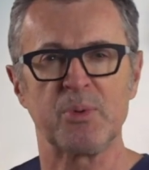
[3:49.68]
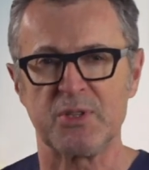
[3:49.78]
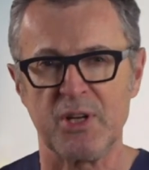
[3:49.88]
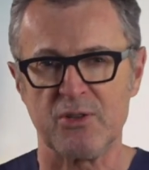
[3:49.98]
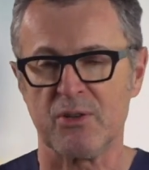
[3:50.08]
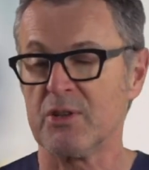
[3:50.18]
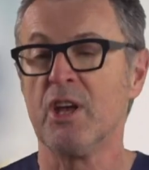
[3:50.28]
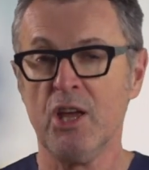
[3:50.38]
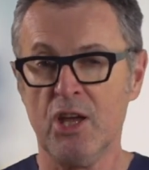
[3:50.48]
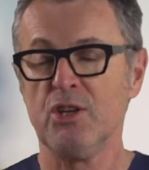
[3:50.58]
procedures
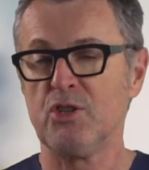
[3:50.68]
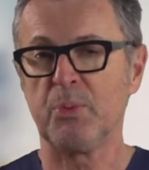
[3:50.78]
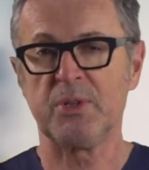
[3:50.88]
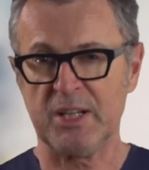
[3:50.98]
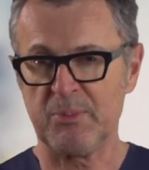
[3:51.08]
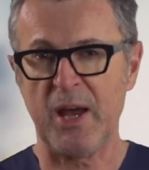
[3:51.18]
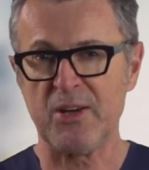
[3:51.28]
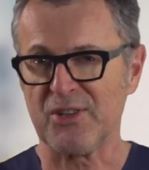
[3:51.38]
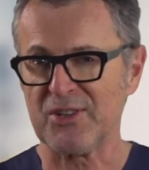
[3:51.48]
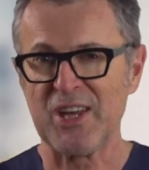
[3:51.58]
to protect
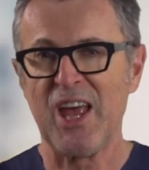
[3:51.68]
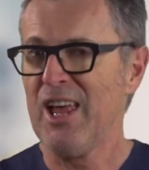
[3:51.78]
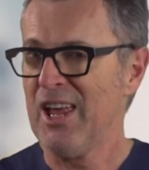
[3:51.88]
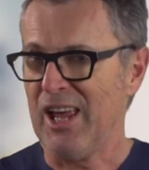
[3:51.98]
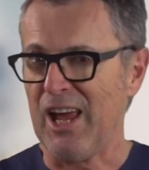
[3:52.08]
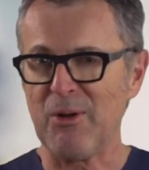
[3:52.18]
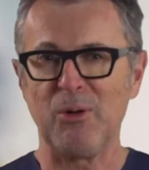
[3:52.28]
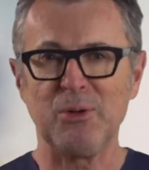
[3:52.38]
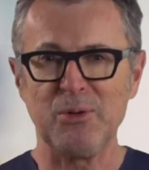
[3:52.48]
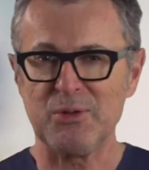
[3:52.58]
patients. And
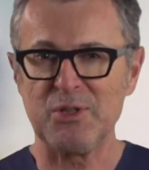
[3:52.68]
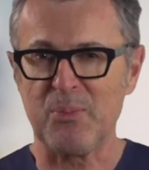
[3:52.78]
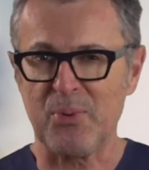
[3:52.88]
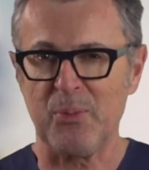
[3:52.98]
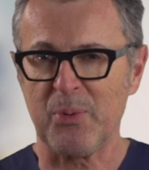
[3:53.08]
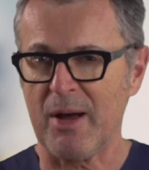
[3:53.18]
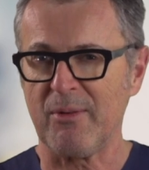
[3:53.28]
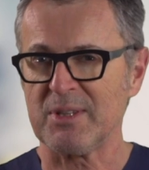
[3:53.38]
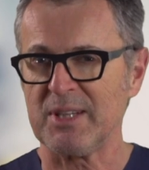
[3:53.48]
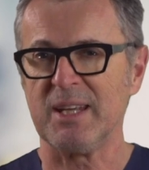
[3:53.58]
although using probe
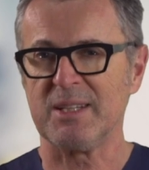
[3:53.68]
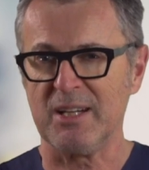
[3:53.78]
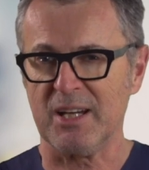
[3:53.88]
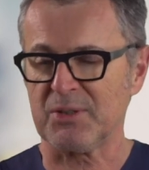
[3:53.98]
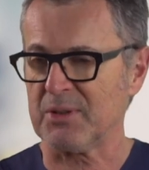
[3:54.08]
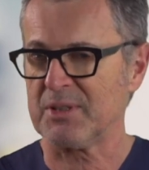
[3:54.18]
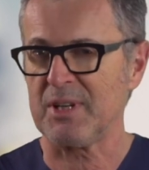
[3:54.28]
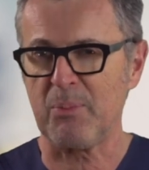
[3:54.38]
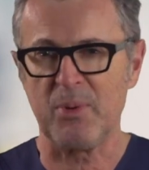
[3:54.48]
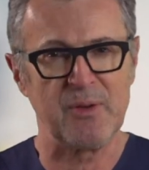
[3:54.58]
covers adds an extra
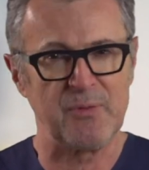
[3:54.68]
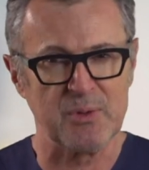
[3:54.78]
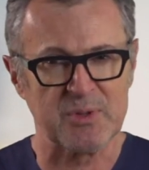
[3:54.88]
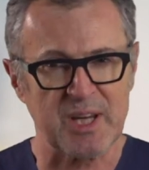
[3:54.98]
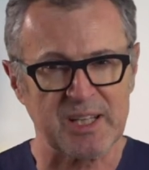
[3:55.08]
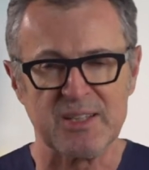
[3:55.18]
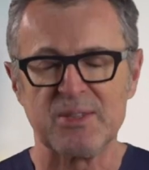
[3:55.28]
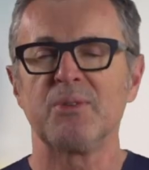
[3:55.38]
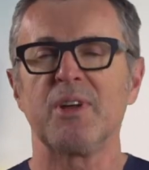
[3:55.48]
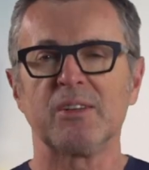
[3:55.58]
step and a few seconds
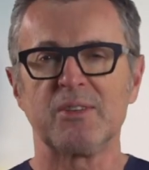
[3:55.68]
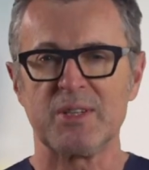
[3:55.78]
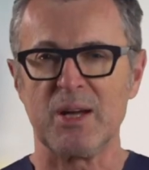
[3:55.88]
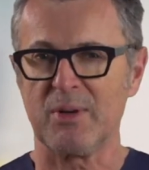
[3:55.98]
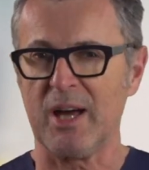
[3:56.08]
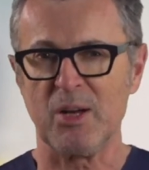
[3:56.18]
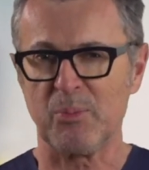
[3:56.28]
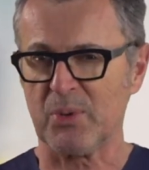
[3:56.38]
to the ultrasound-guided